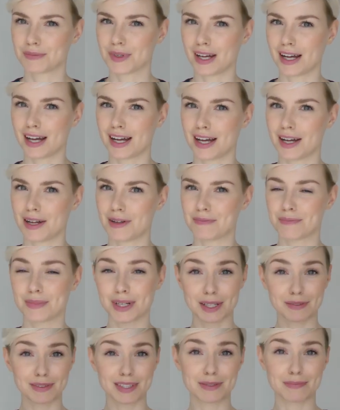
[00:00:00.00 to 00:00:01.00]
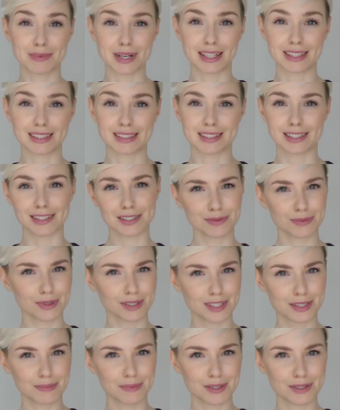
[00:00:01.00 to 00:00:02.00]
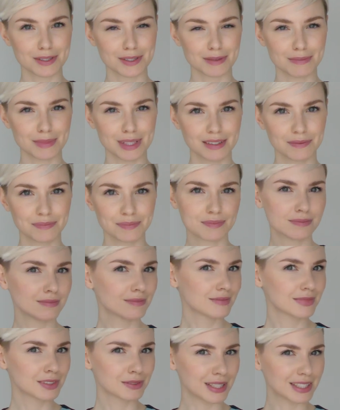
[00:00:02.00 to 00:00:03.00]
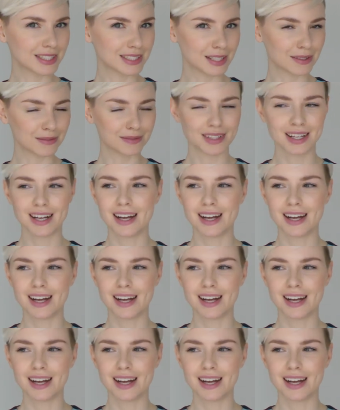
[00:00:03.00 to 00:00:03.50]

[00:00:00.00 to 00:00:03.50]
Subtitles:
But if this brand does want to sponsor me, great stuff.